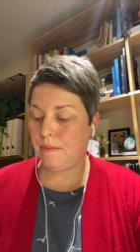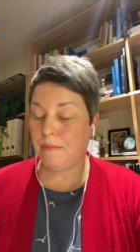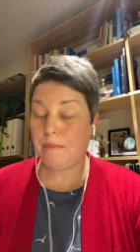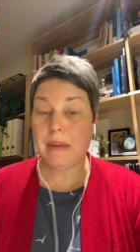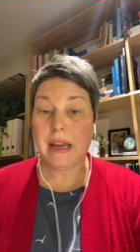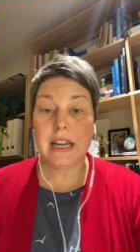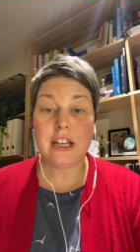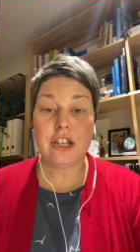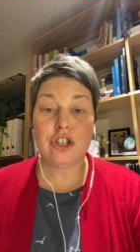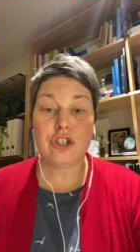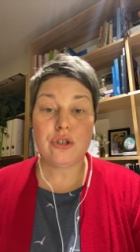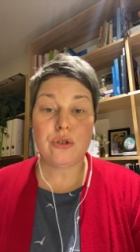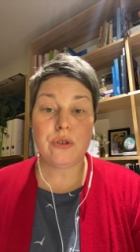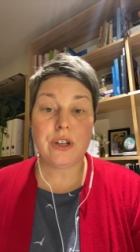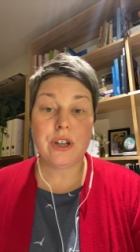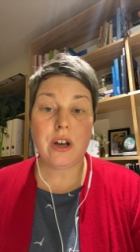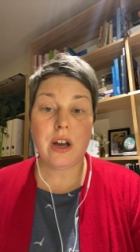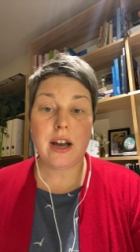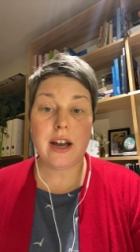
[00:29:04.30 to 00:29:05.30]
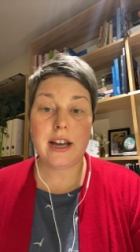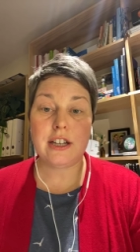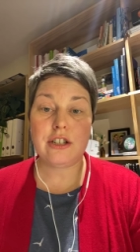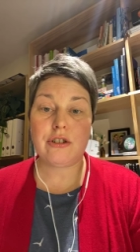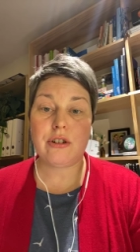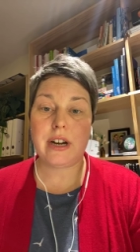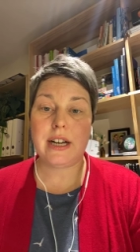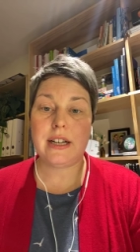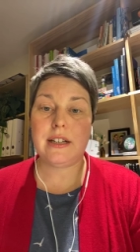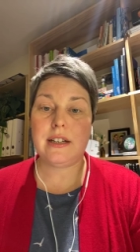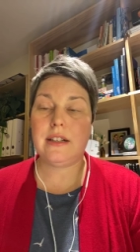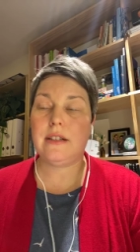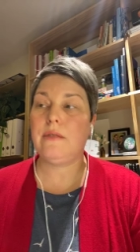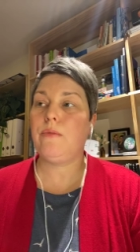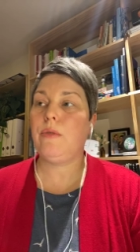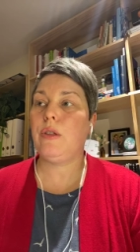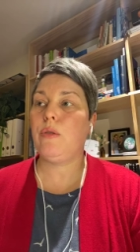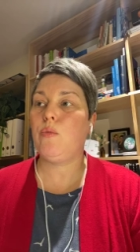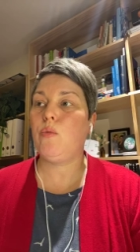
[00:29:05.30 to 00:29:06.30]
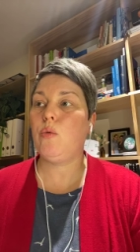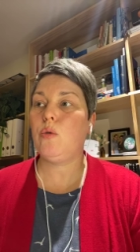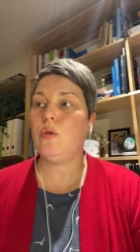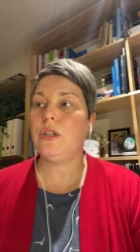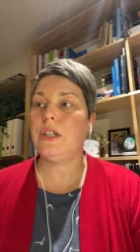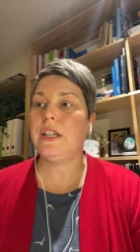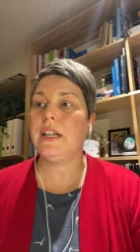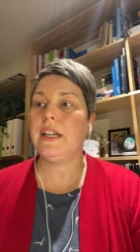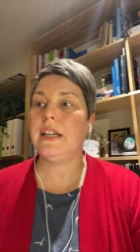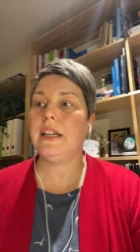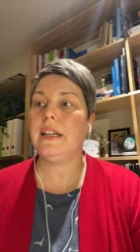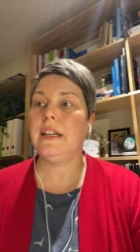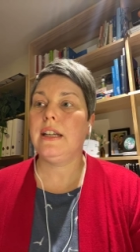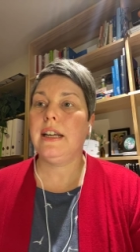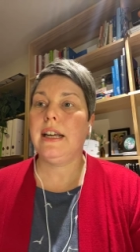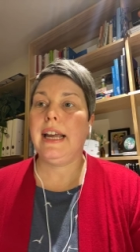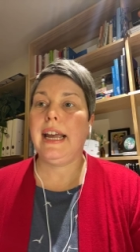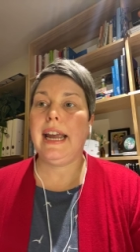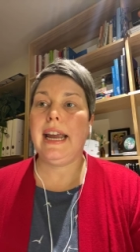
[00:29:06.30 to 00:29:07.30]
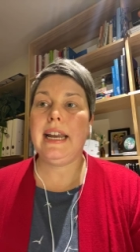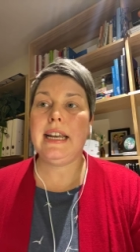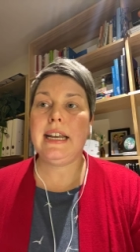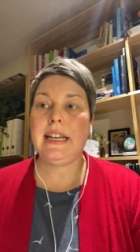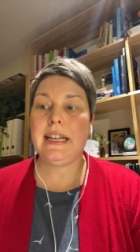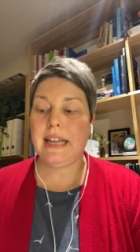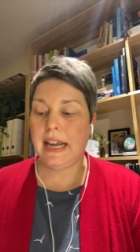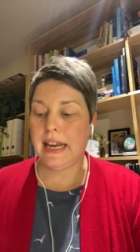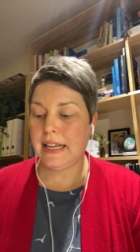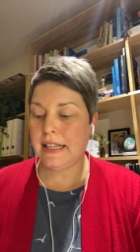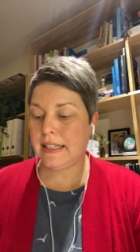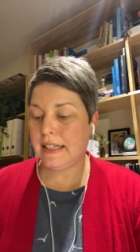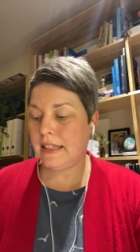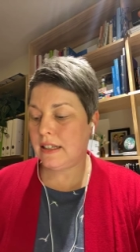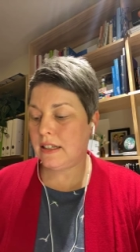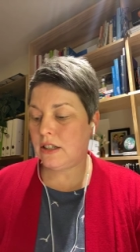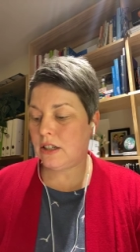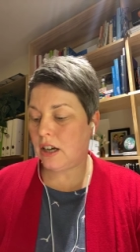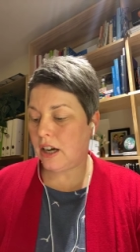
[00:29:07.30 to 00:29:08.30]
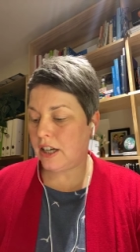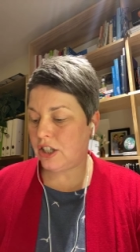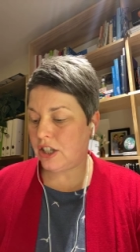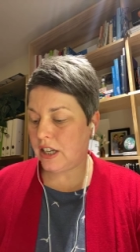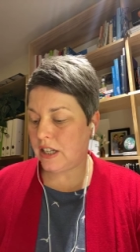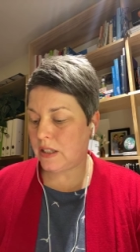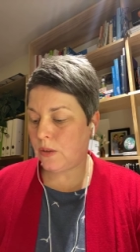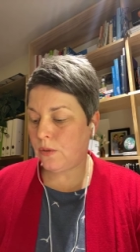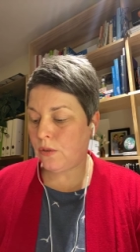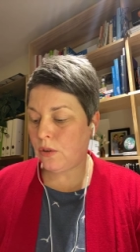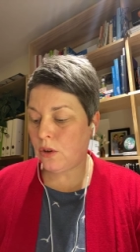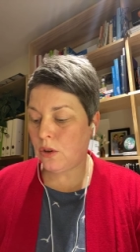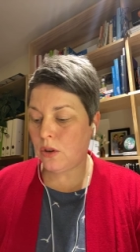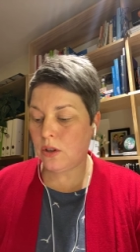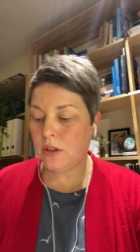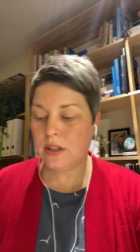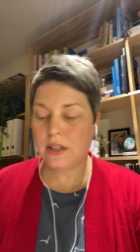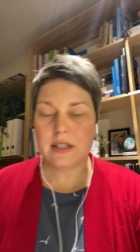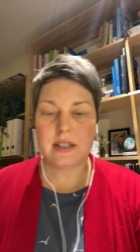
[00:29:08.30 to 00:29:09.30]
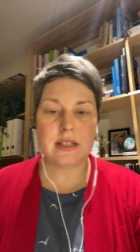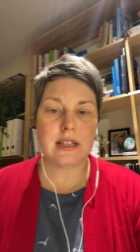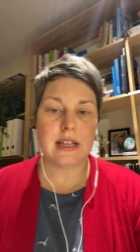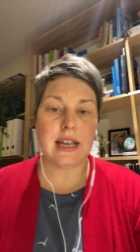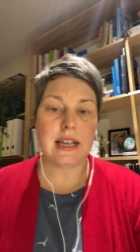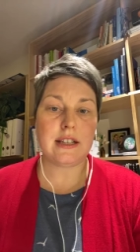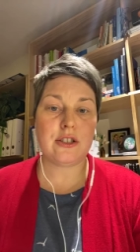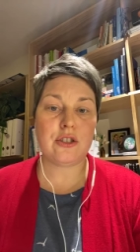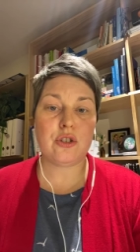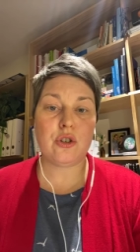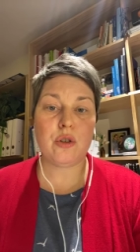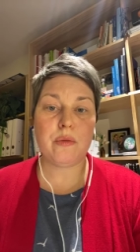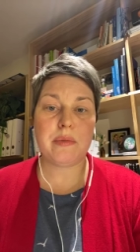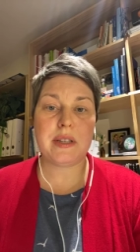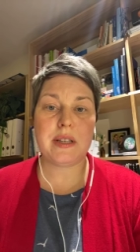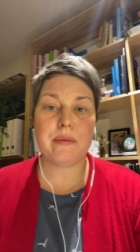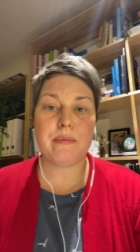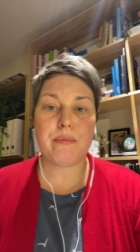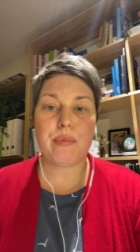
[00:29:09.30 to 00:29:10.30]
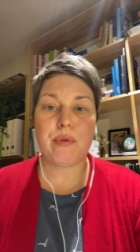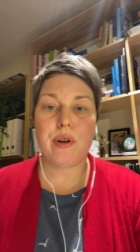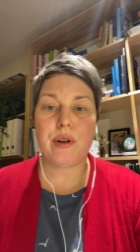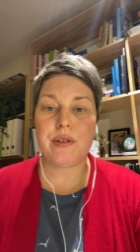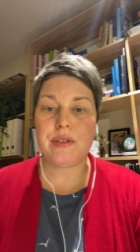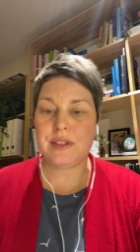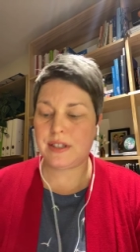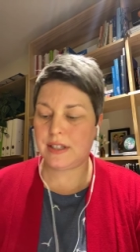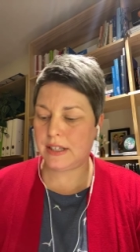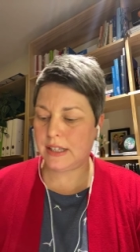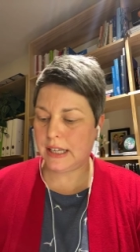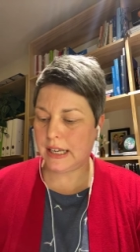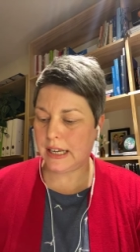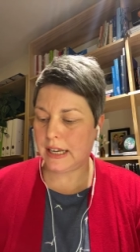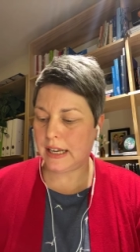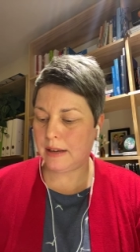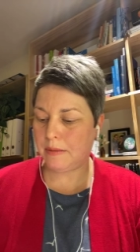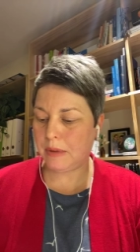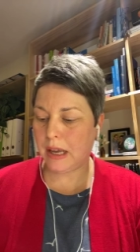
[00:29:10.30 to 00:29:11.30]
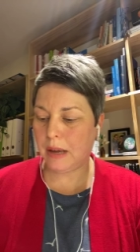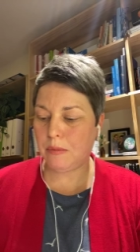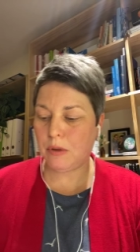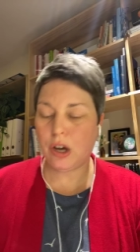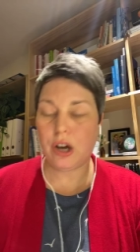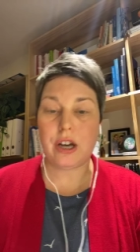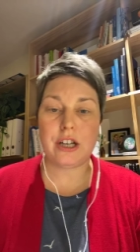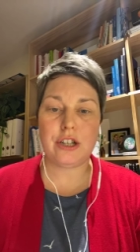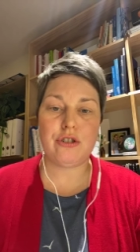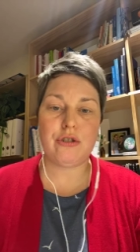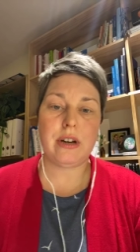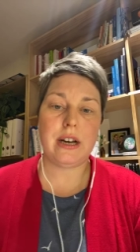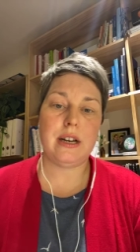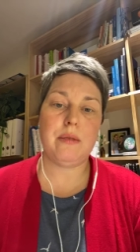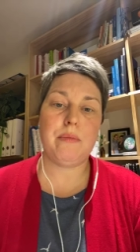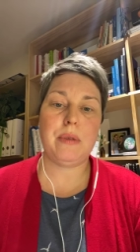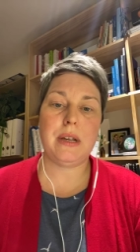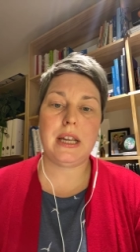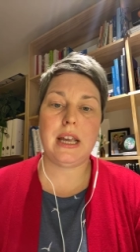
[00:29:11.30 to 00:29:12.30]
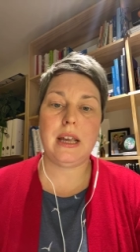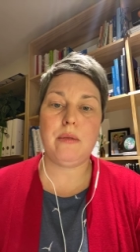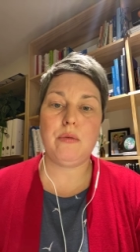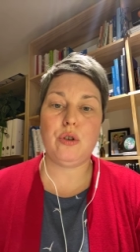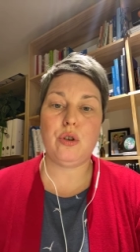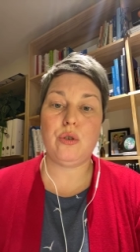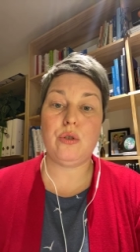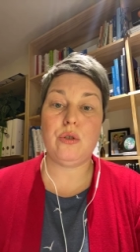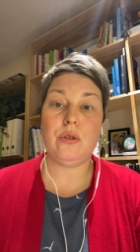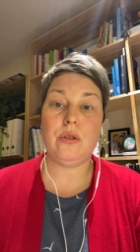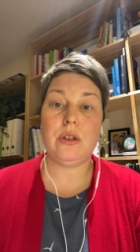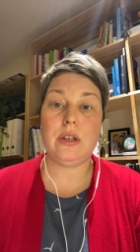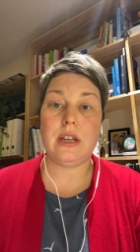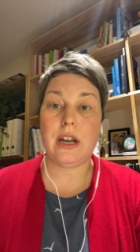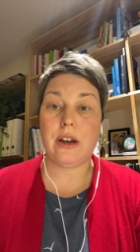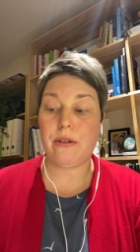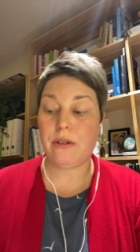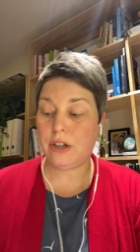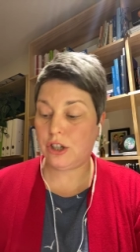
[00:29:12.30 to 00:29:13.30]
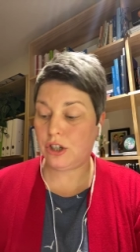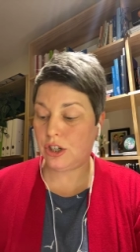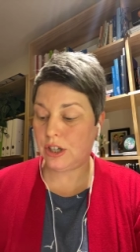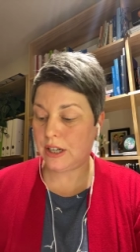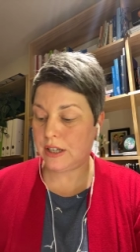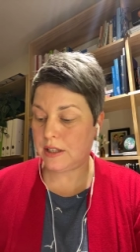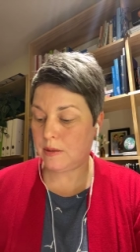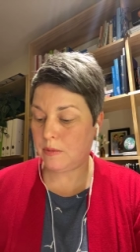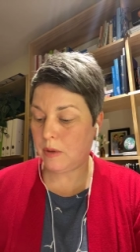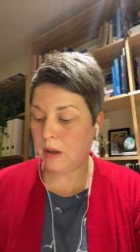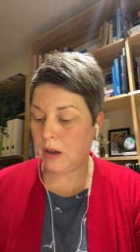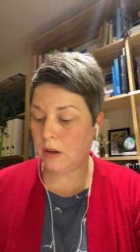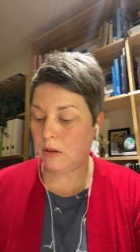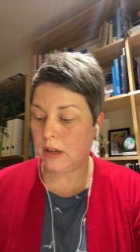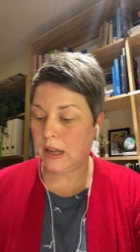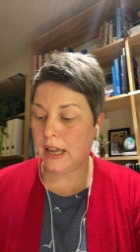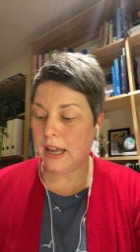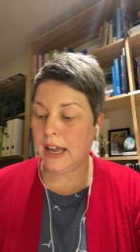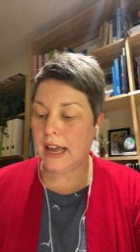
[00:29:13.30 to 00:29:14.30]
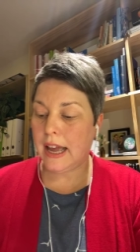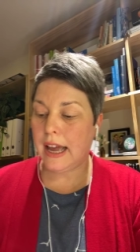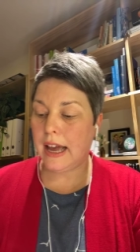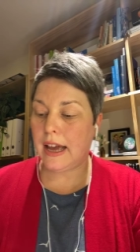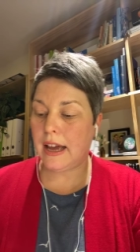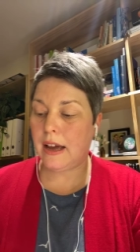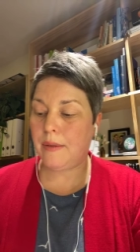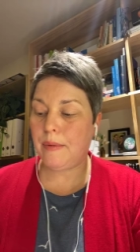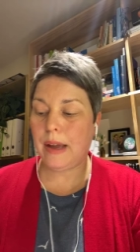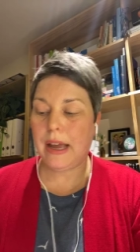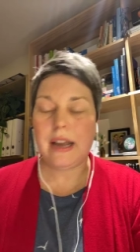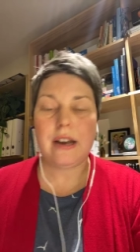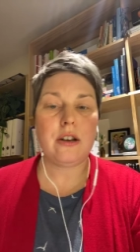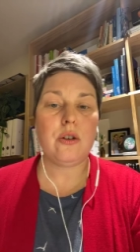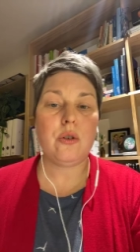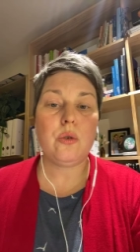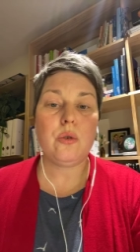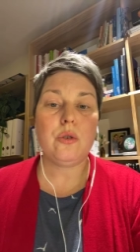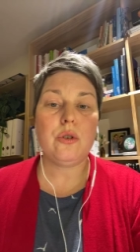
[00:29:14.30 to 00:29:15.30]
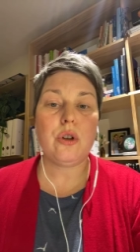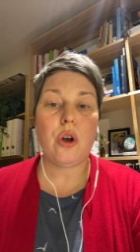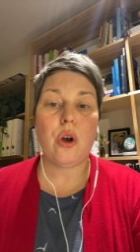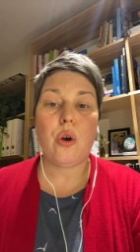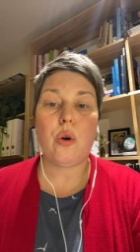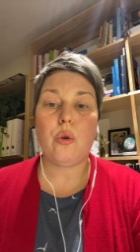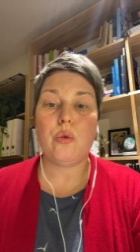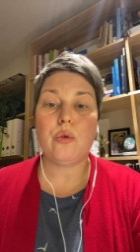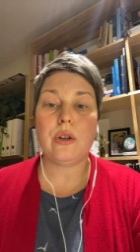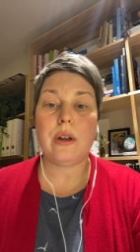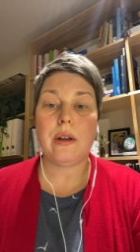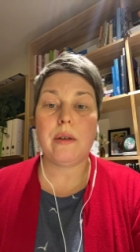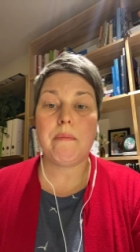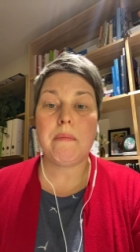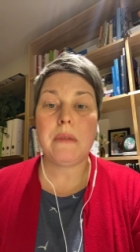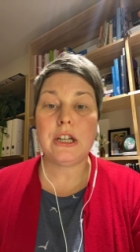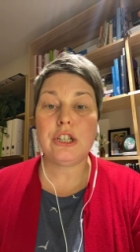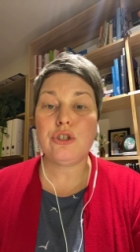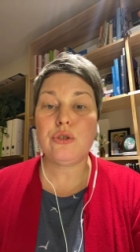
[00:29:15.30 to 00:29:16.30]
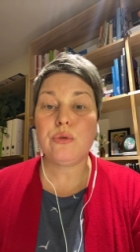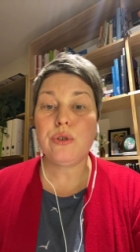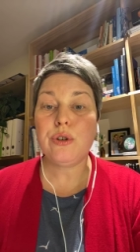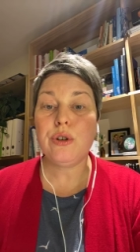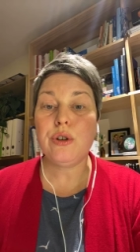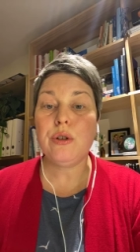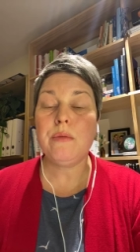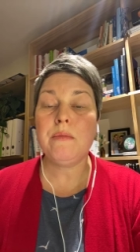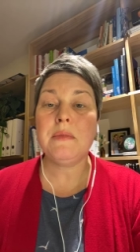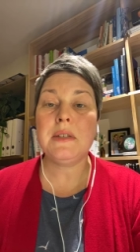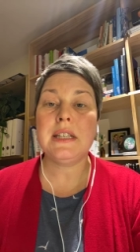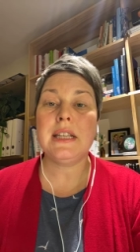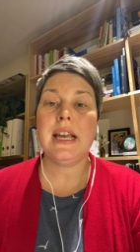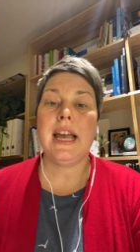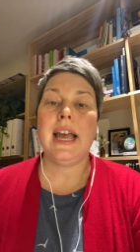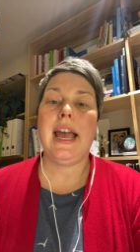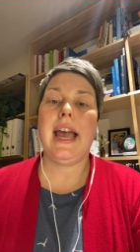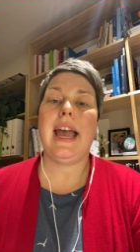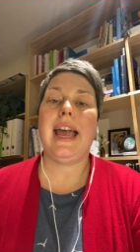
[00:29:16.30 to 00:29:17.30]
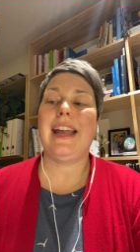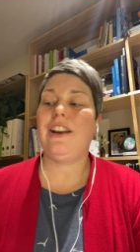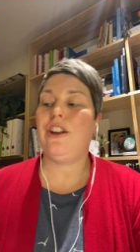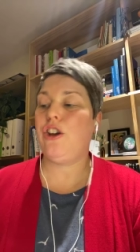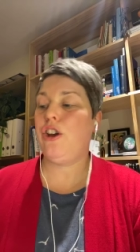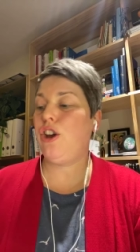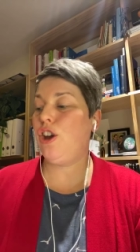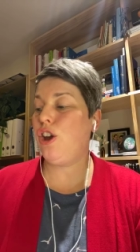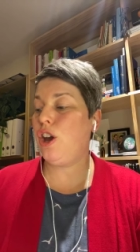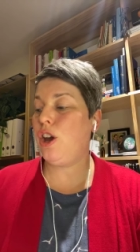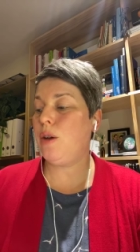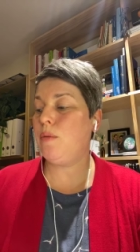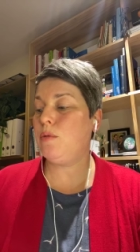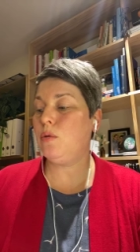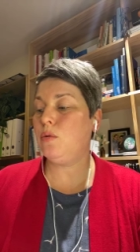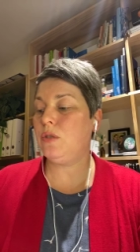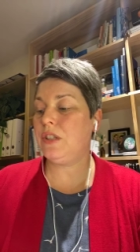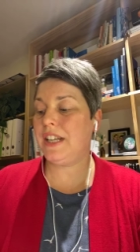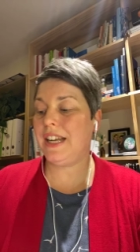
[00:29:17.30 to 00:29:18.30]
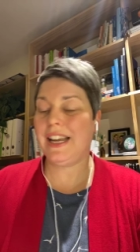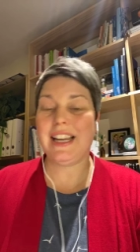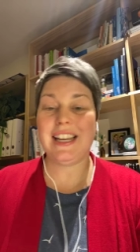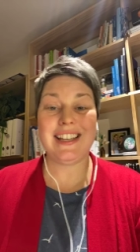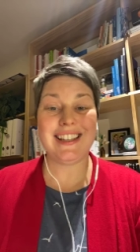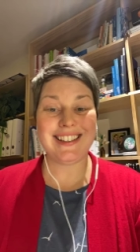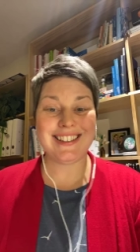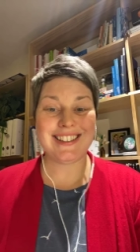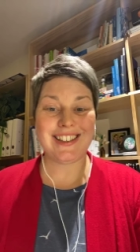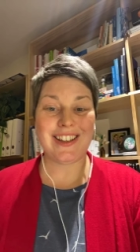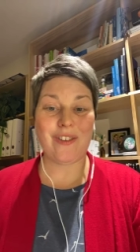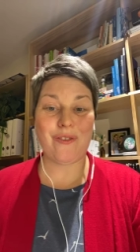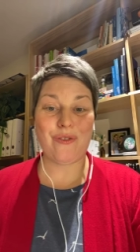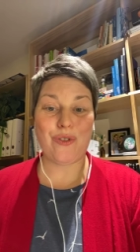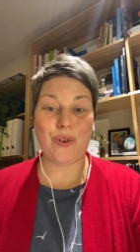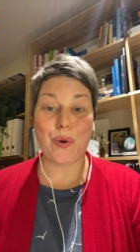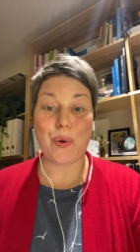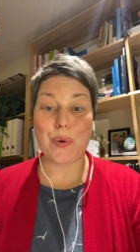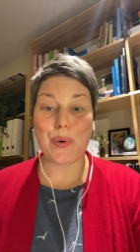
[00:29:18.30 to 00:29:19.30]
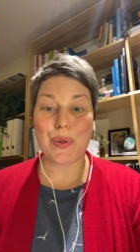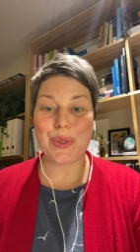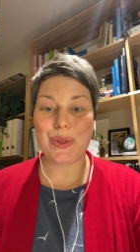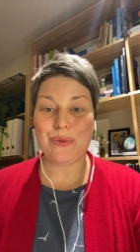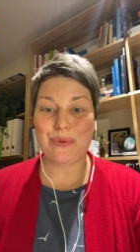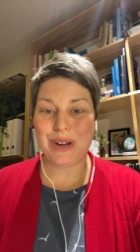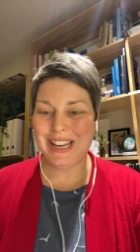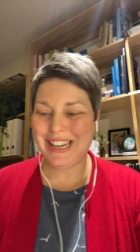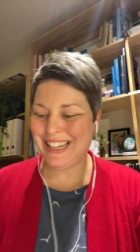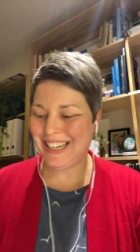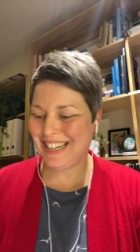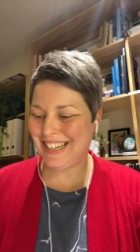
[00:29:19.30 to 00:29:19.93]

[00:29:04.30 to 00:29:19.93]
making sure you're hydrated with water, eating easy to digest foods like soups and broths, um, keep you hydrated but keep you nourished as well, um, and good old mushrooms and herbal teas for the win.